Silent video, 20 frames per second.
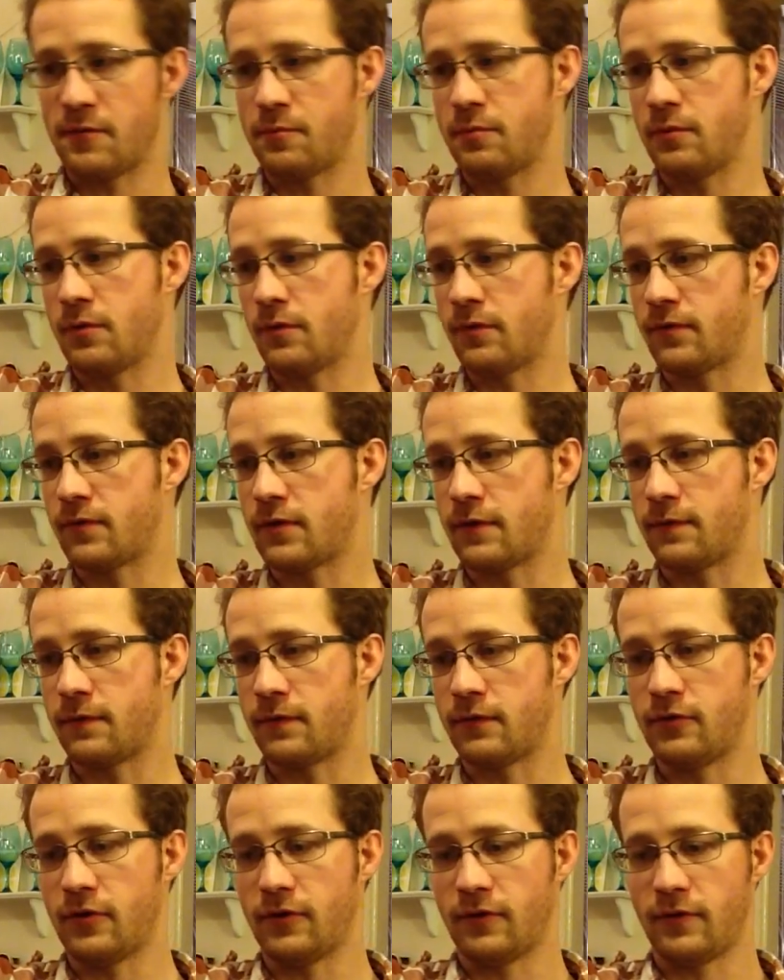produced stuff
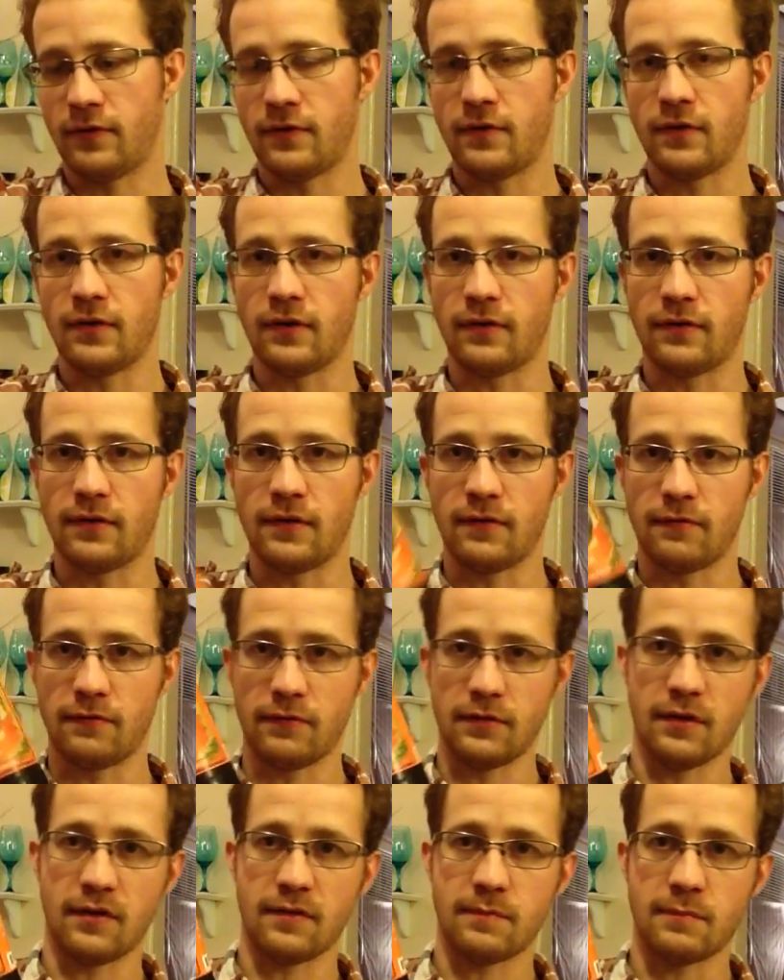is just as good as these
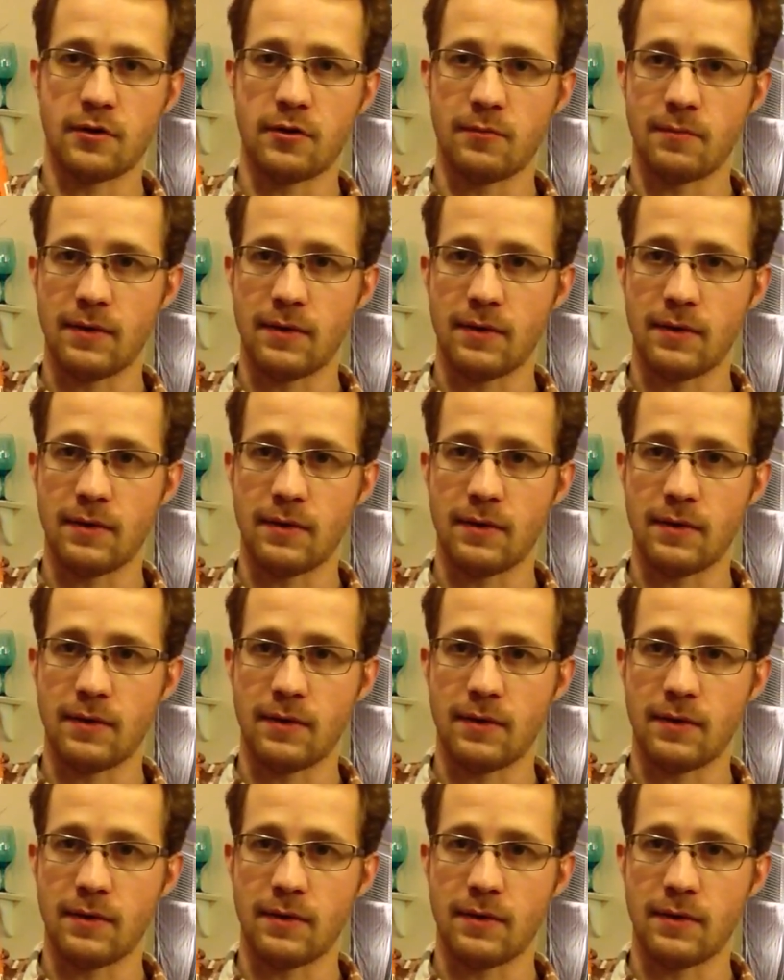really small